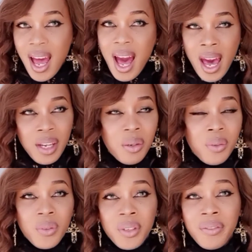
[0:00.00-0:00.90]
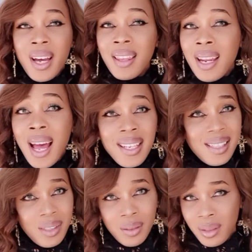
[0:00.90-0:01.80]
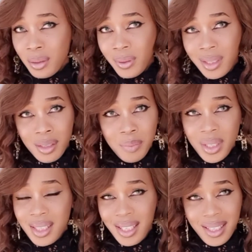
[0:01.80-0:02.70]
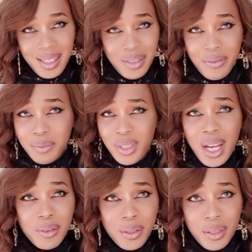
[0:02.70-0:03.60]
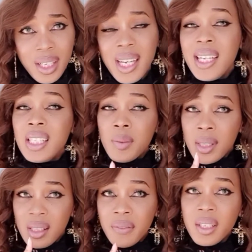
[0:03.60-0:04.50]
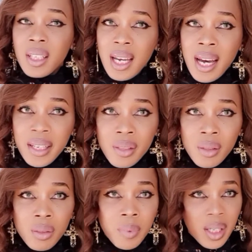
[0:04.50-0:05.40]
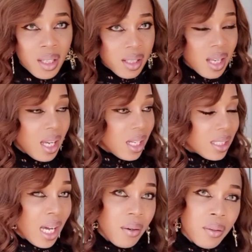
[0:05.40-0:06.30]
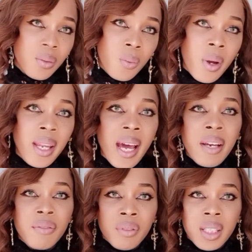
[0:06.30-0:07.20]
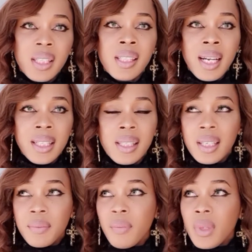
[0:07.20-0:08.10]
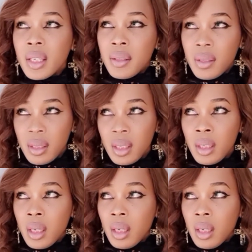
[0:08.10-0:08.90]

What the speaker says: I know for a fact that I still deal with some PTSD from childhood, specifically high school, because that was when I really started to see